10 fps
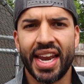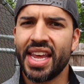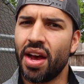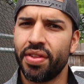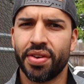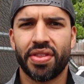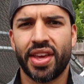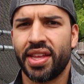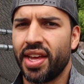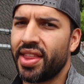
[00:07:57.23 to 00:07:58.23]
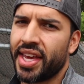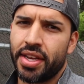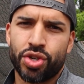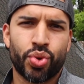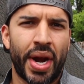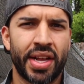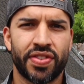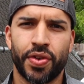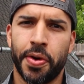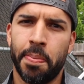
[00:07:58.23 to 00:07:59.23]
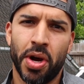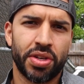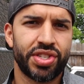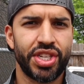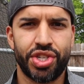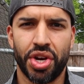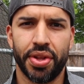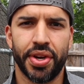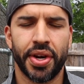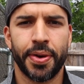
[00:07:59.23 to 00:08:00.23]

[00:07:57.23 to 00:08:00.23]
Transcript: any other thing that they can transfer amongst each other.